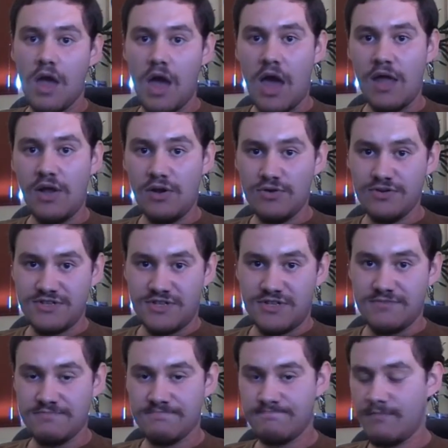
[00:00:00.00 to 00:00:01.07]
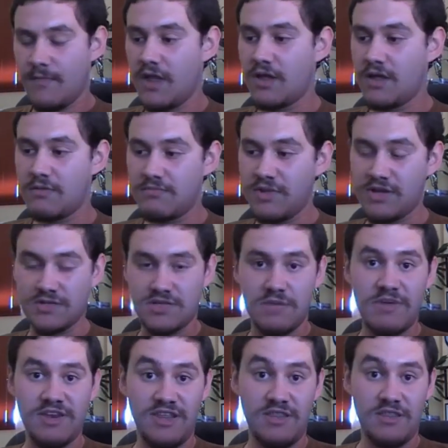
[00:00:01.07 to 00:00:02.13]
I lose it, because
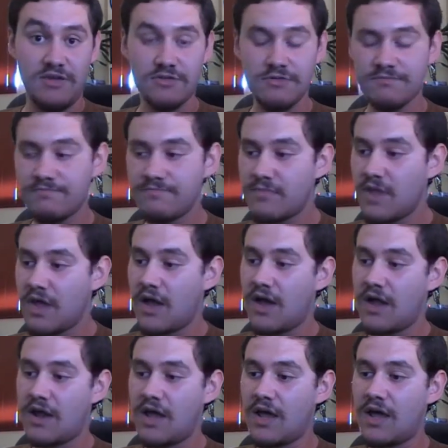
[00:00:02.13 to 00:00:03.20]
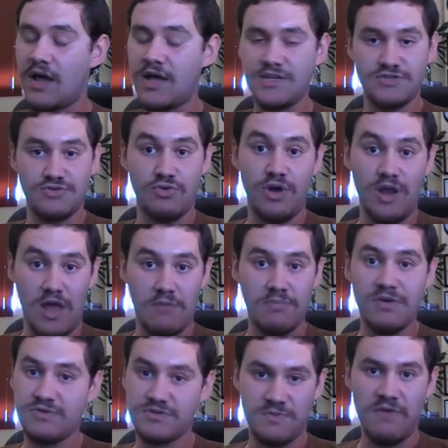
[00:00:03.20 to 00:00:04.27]
I'm an idiot, and I screw it up.
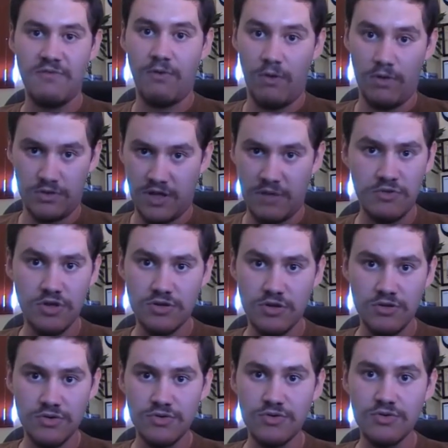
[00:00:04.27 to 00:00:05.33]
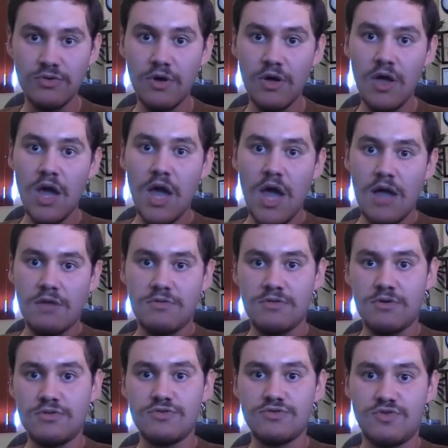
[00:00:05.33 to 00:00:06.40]
It was my fault. I'm not going
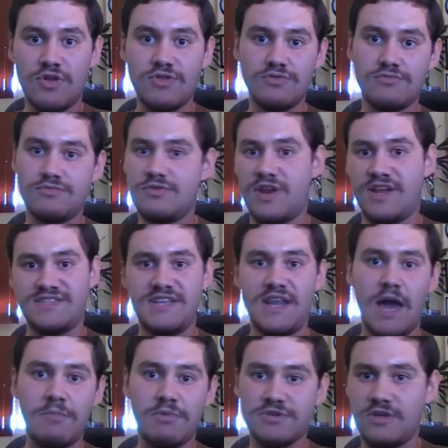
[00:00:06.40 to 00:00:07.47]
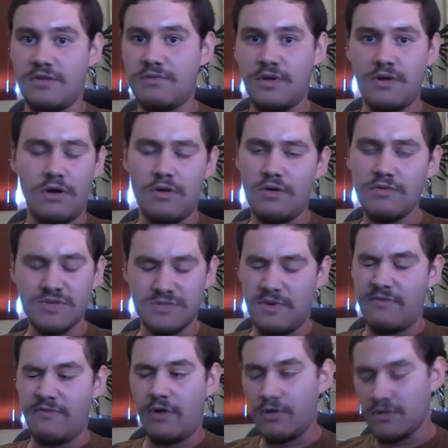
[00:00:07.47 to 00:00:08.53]
to try to dress it up or something. No, it was
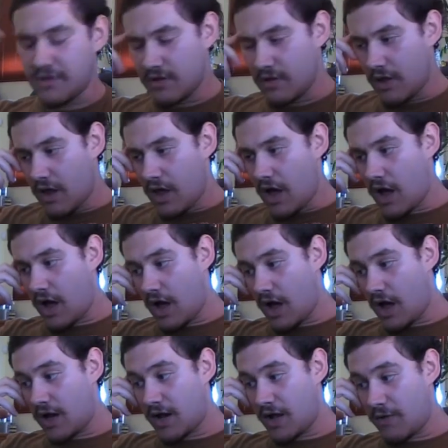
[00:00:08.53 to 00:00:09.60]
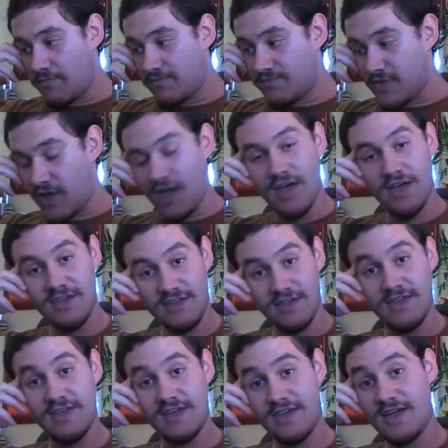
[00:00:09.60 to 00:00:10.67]
my fault. And
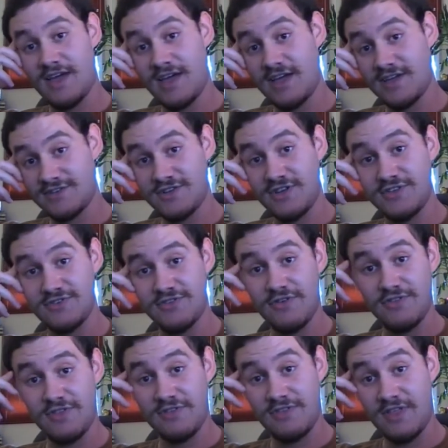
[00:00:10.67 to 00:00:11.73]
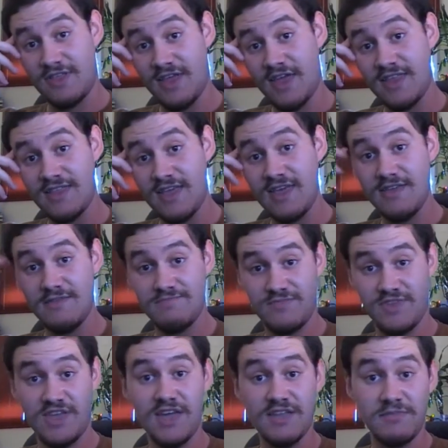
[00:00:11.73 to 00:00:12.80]
actually, you know, the day they
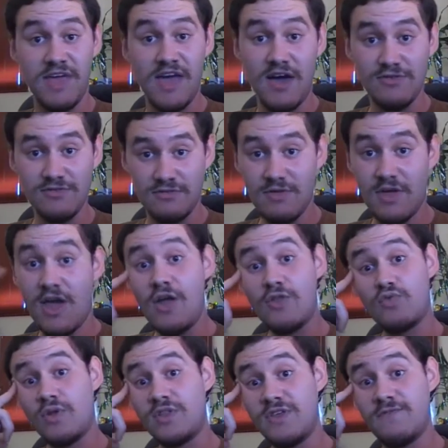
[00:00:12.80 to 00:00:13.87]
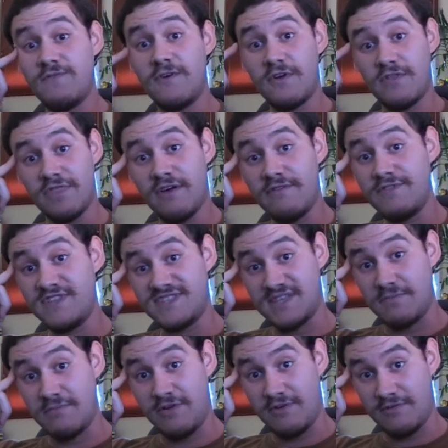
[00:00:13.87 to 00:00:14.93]
kicked me out, 24th of
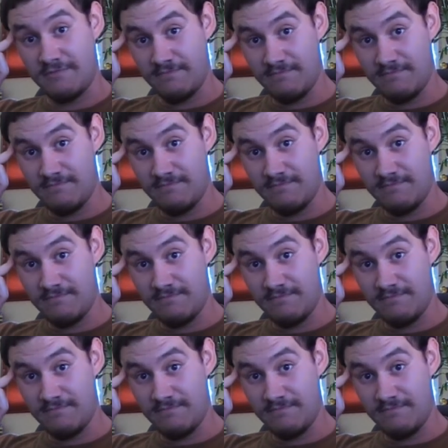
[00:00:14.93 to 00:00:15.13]
December.